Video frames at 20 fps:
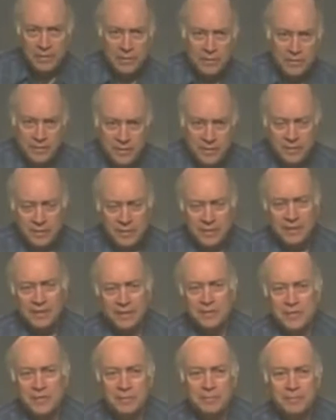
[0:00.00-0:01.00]
There are little
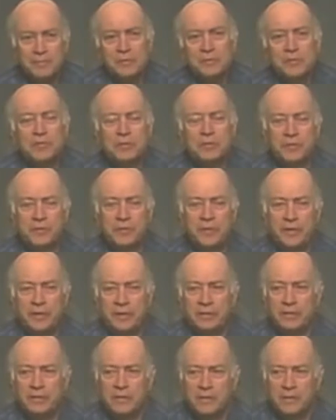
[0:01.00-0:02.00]
exceptions here and
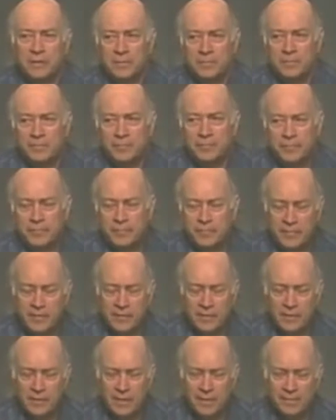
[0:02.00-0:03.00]
there. I'm
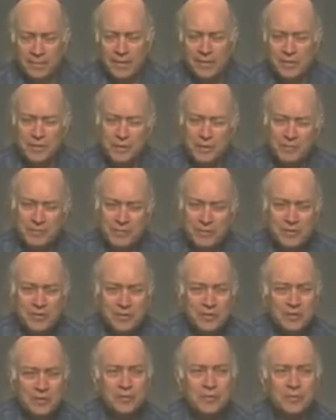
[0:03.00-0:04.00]
not sure if it's
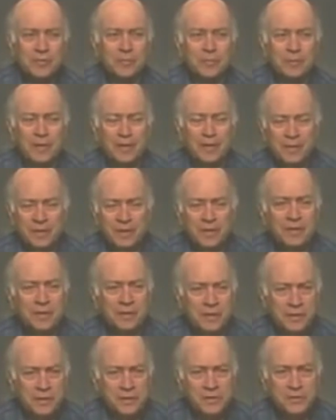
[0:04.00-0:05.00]
still true, but I think it
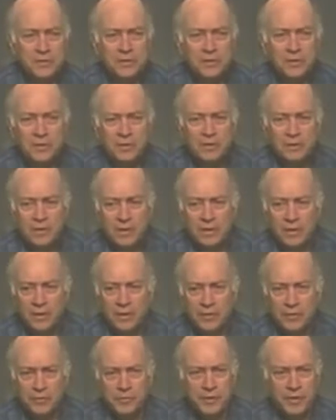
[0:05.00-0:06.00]
is.
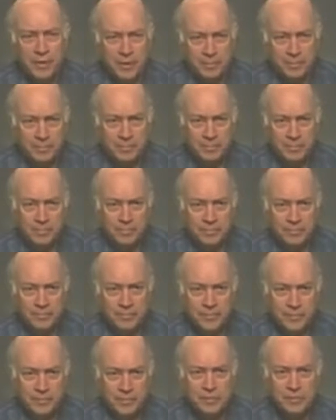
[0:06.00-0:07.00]
UW,
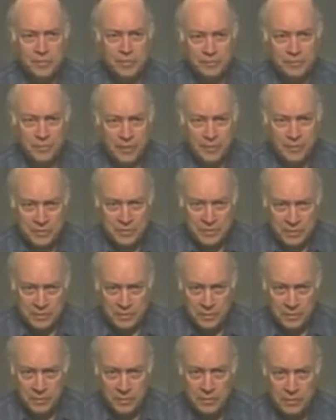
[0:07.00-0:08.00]
University of Washington,
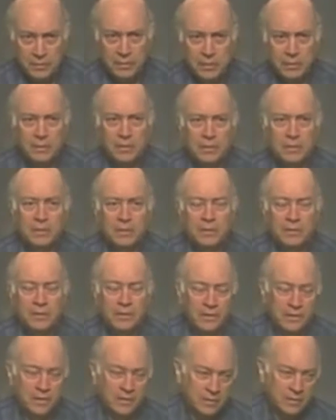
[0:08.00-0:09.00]

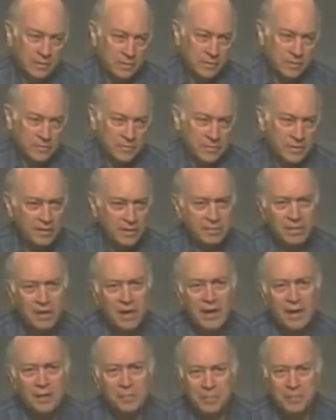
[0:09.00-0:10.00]
is kind of a
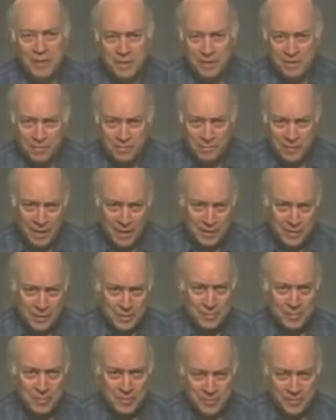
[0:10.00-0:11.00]
hotbed of logic
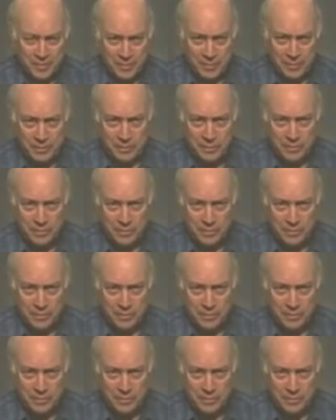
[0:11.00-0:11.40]
programming.